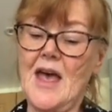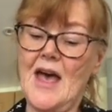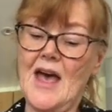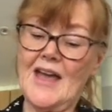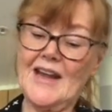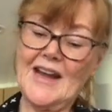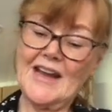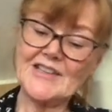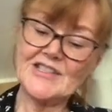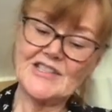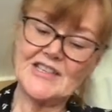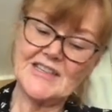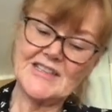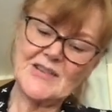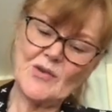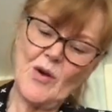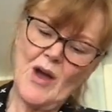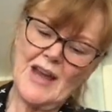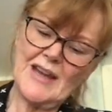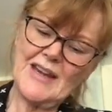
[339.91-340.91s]
And actually it's
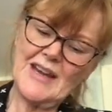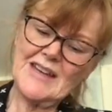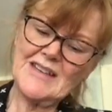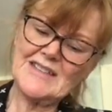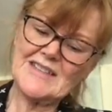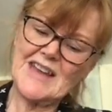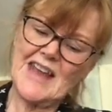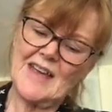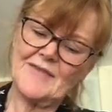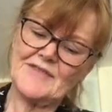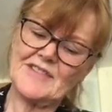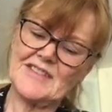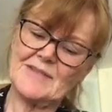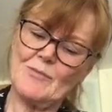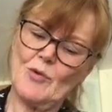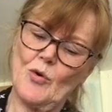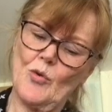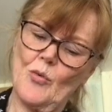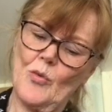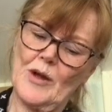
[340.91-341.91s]
quite nice to have
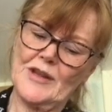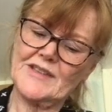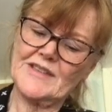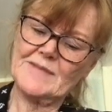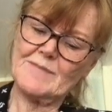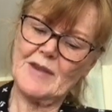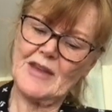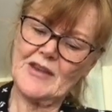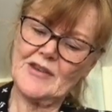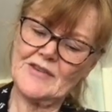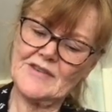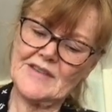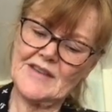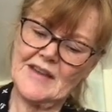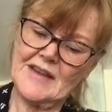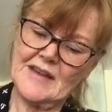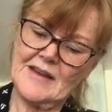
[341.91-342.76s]
small ones because